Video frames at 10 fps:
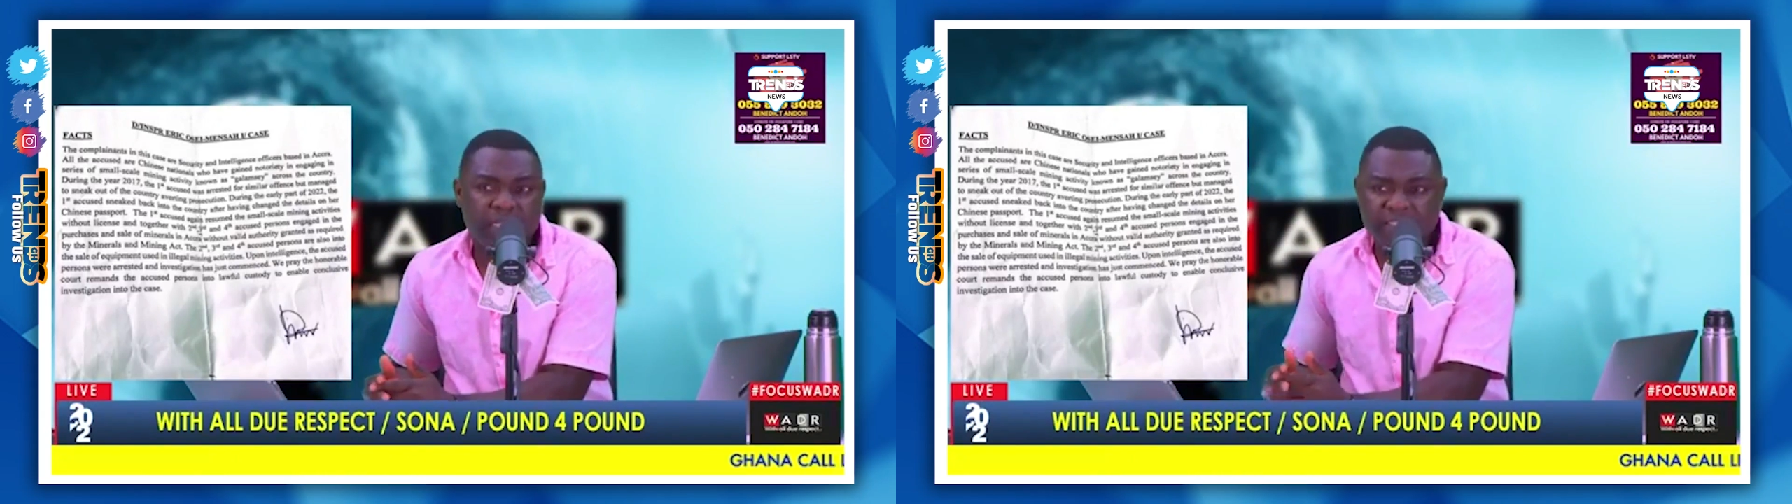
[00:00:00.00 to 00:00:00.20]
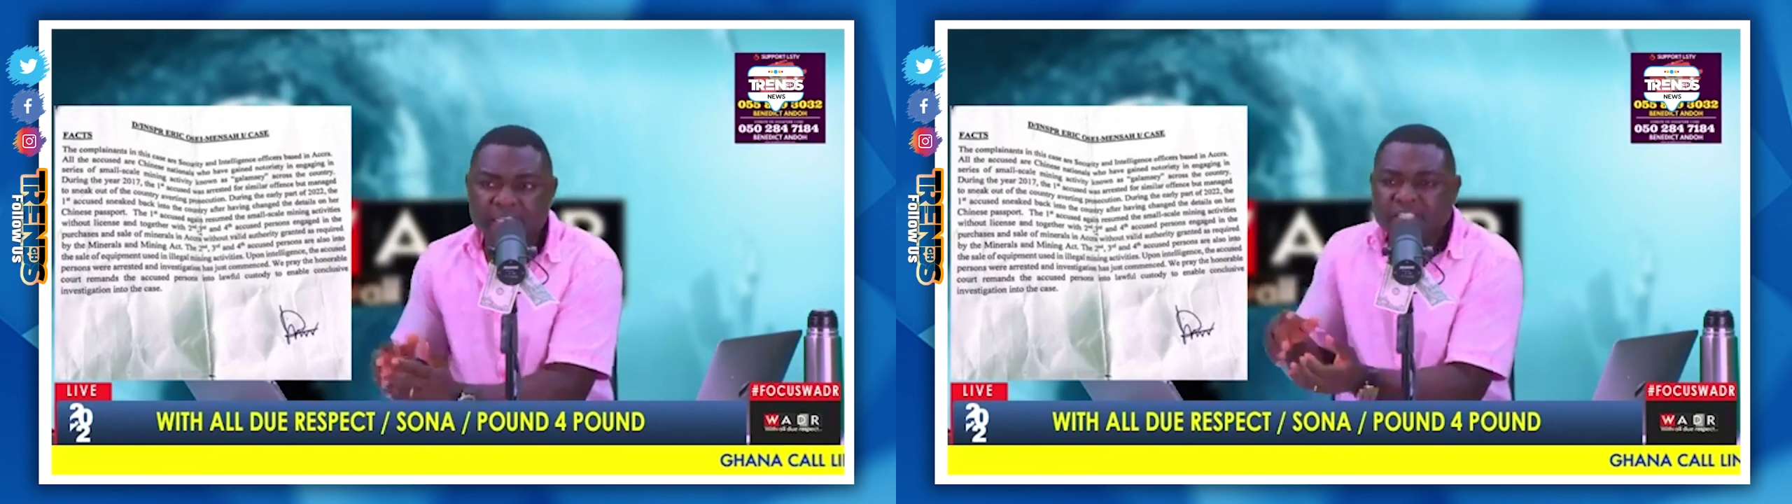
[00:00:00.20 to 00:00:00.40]

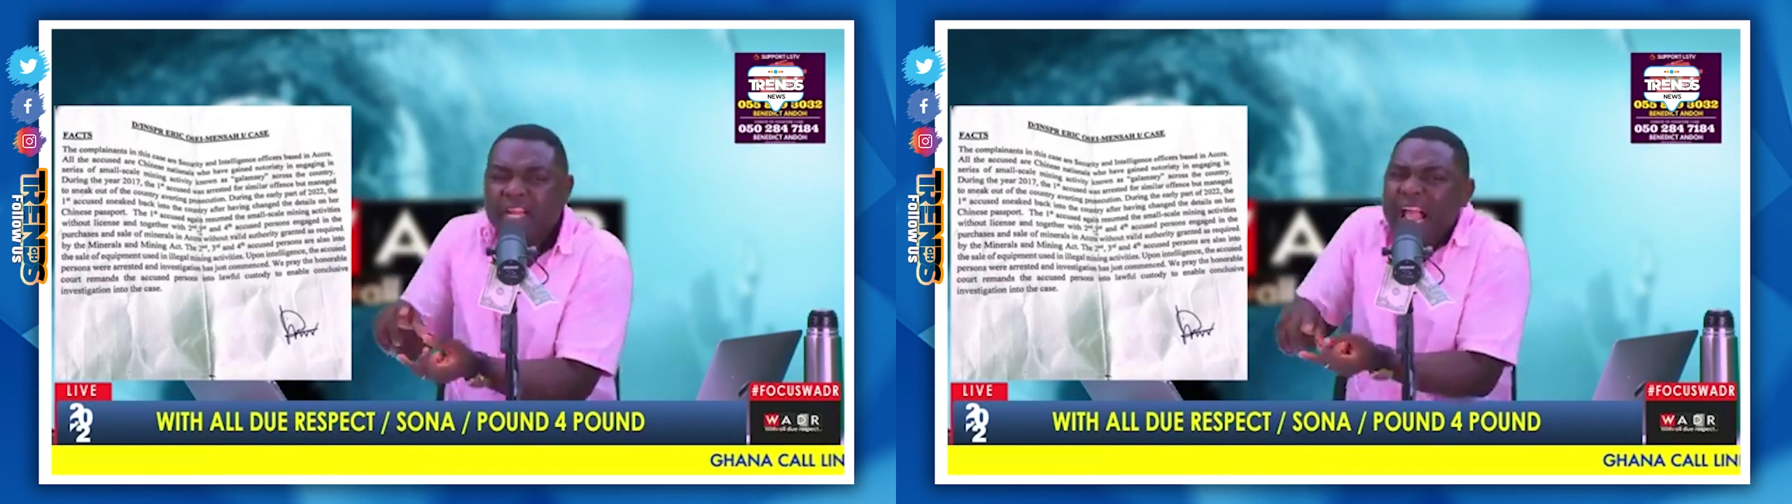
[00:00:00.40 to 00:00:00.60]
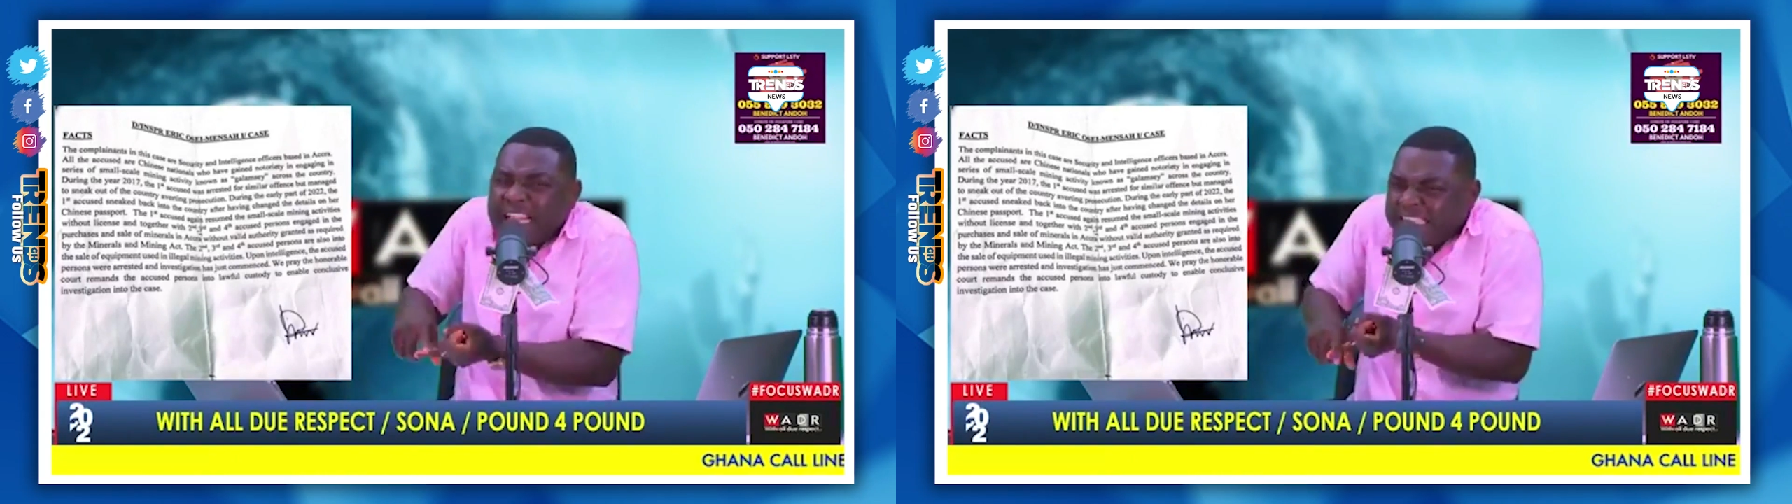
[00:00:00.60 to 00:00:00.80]
did she
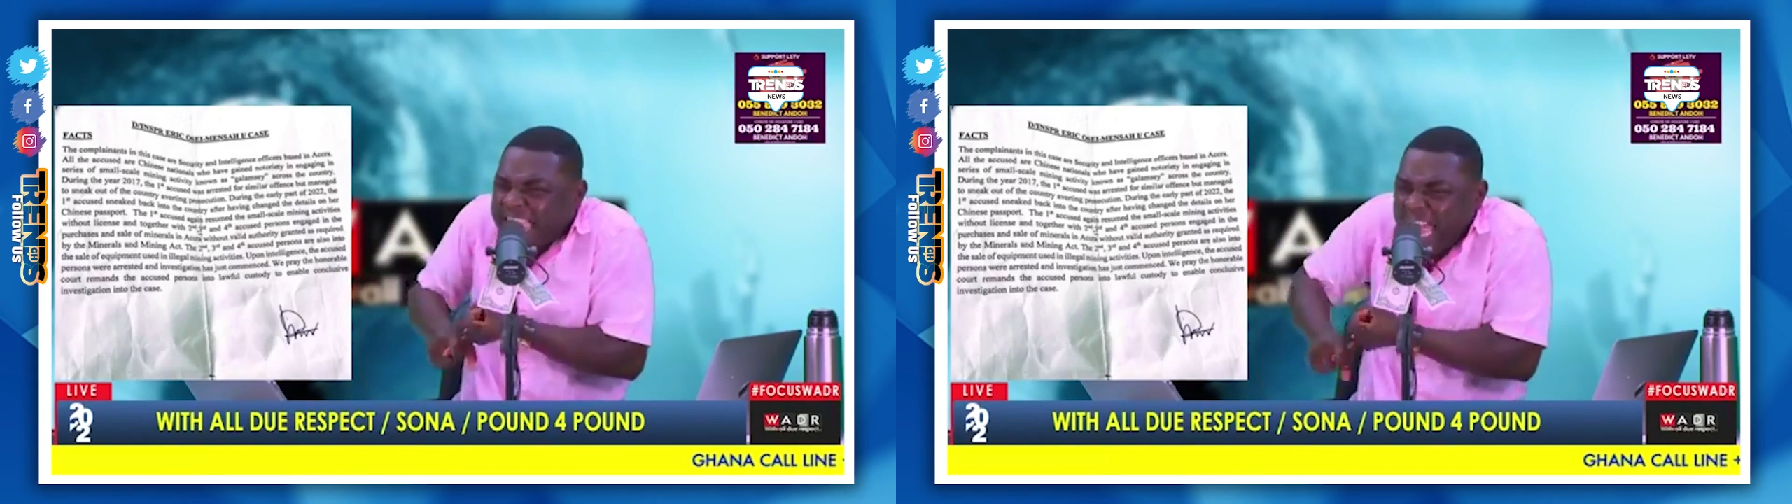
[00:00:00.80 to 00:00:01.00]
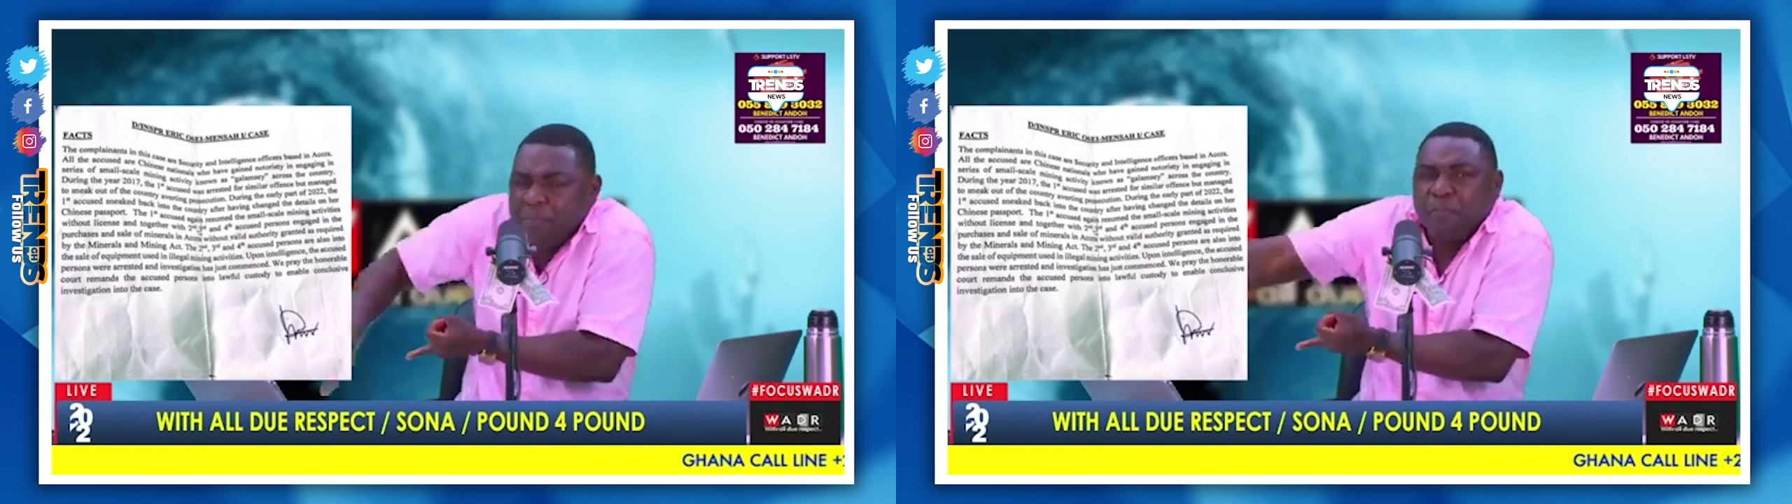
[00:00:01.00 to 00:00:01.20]

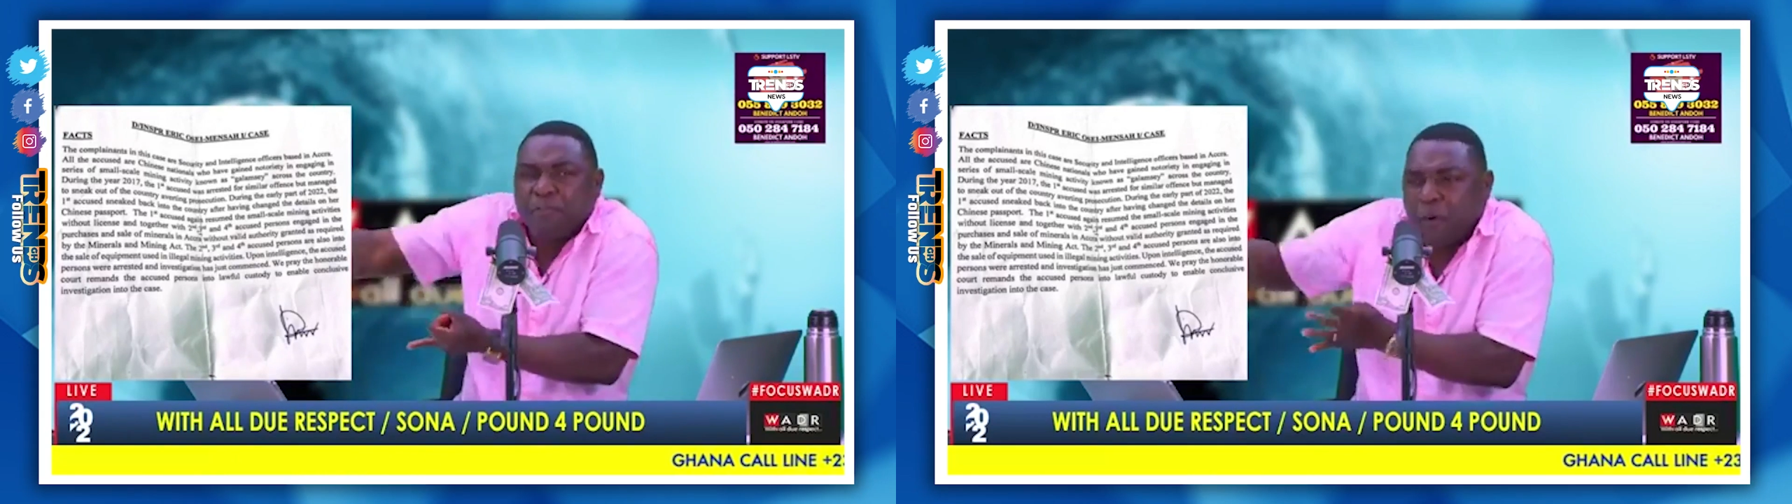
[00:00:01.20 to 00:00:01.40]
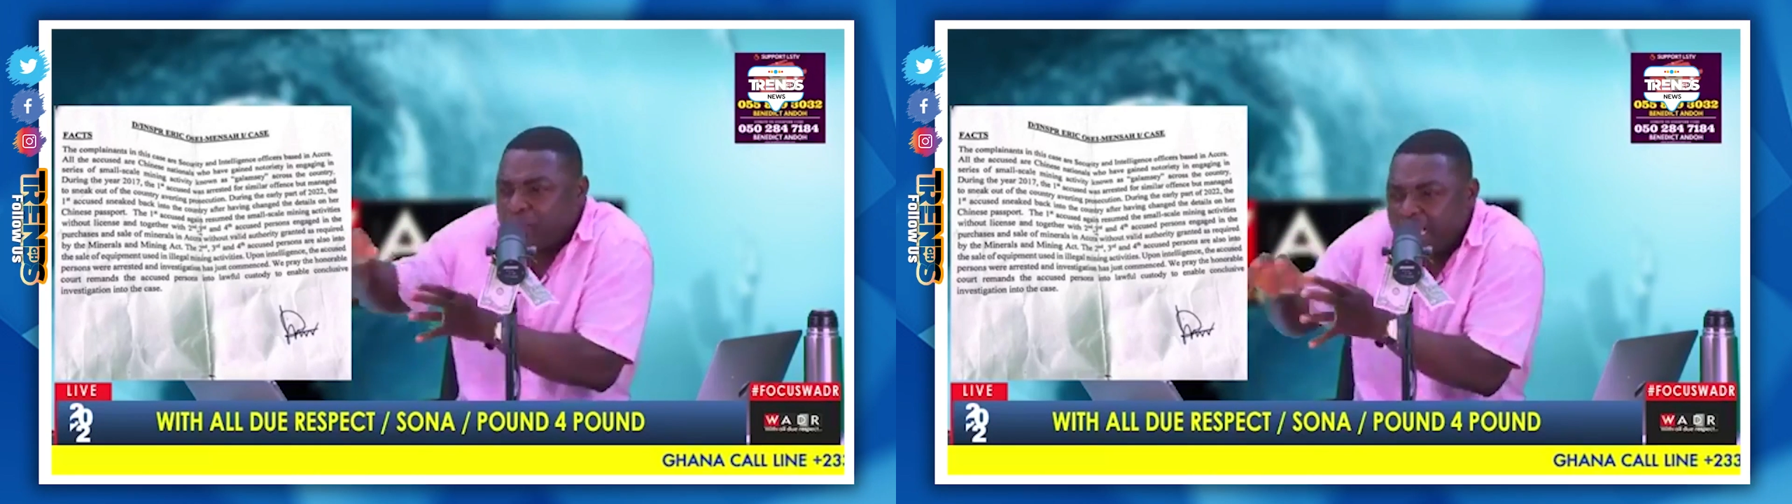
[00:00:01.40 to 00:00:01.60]
escape
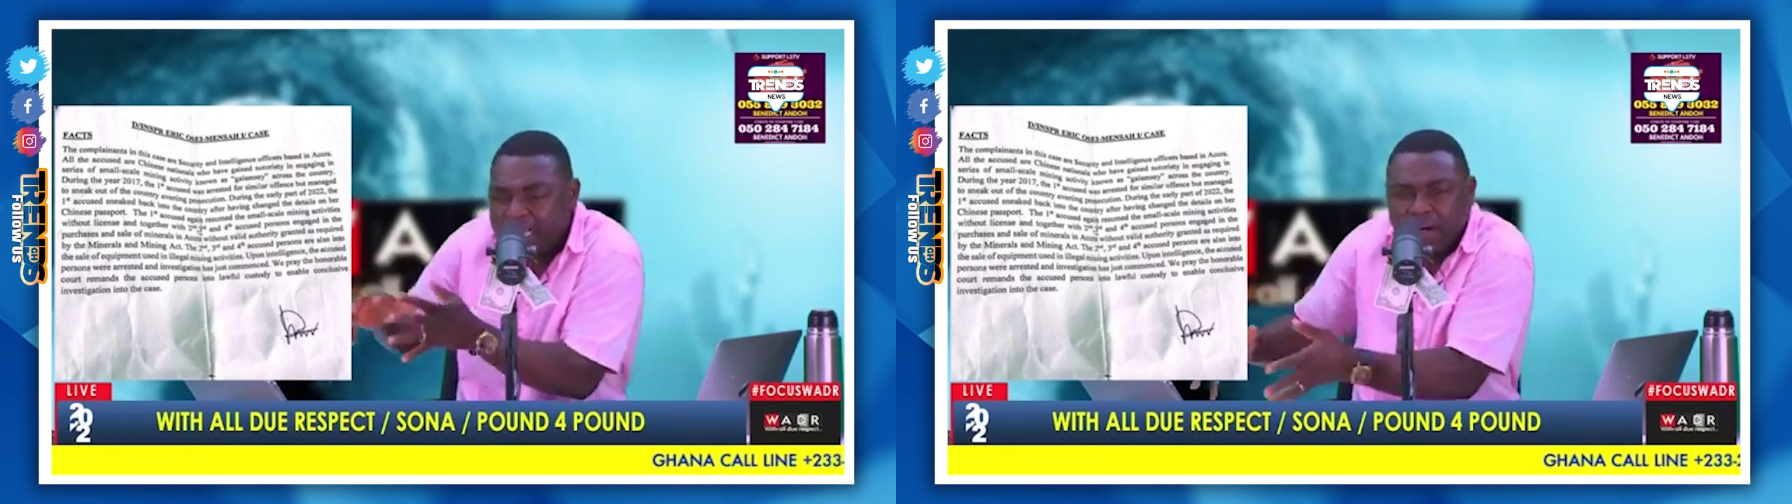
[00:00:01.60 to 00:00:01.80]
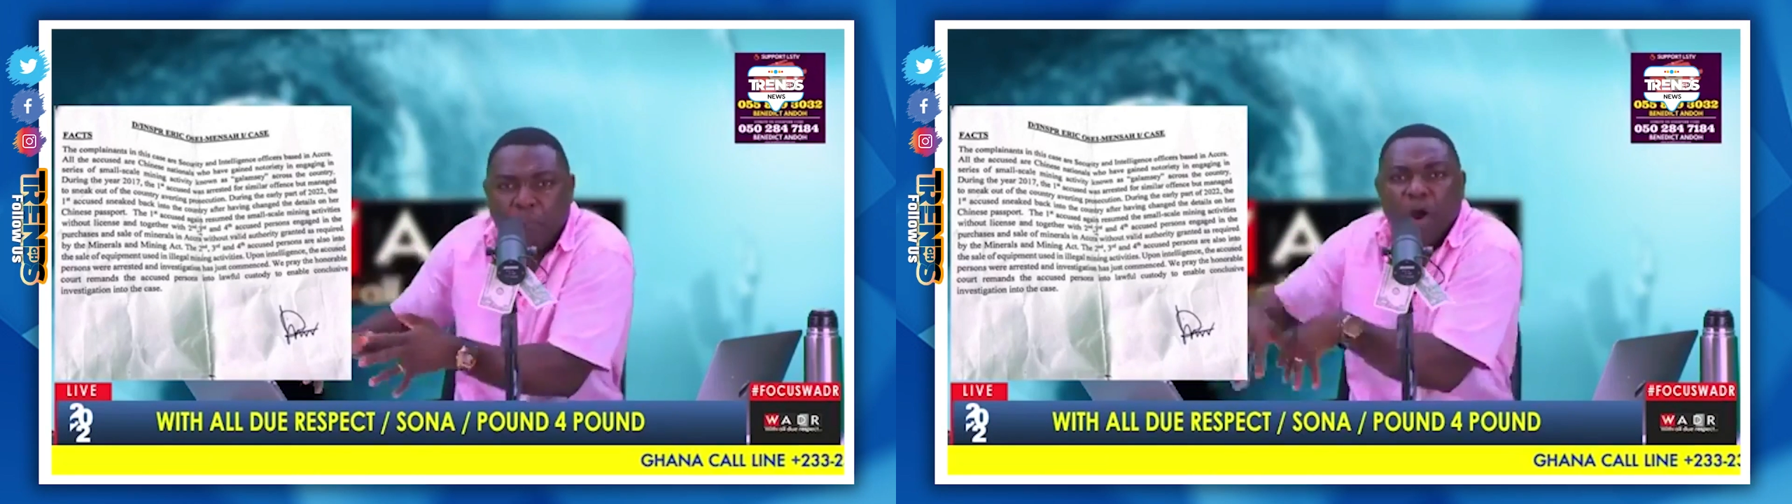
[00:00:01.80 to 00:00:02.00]
from the
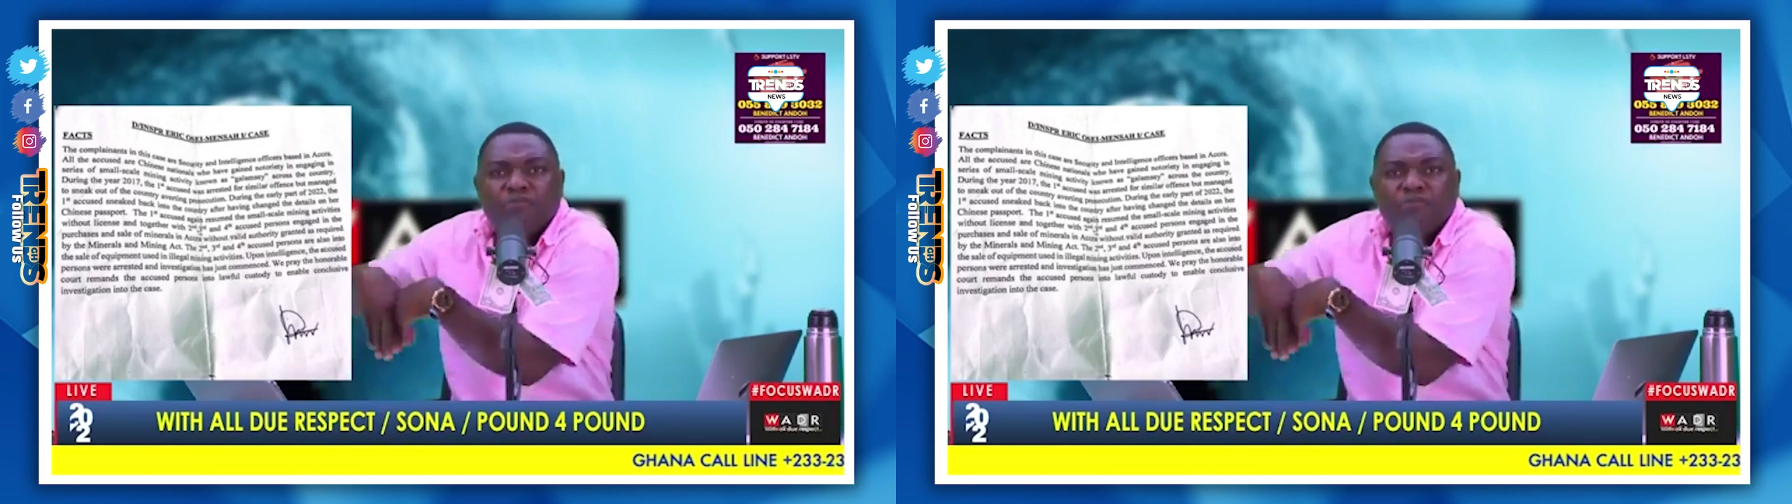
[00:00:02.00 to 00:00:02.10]
grip of the